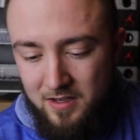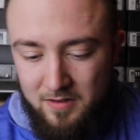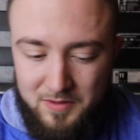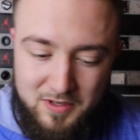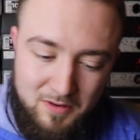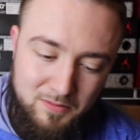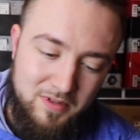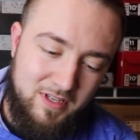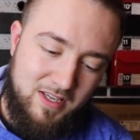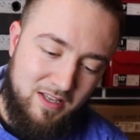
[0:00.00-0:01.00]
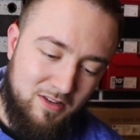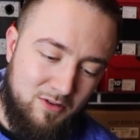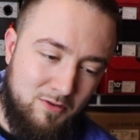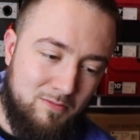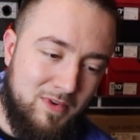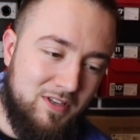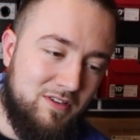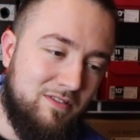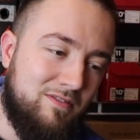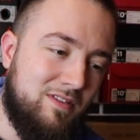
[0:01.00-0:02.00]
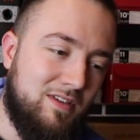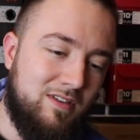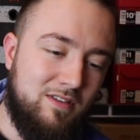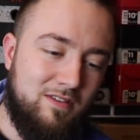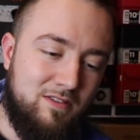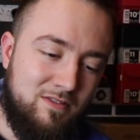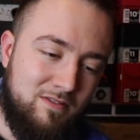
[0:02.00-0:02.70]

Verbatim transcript: We don't really get too much of the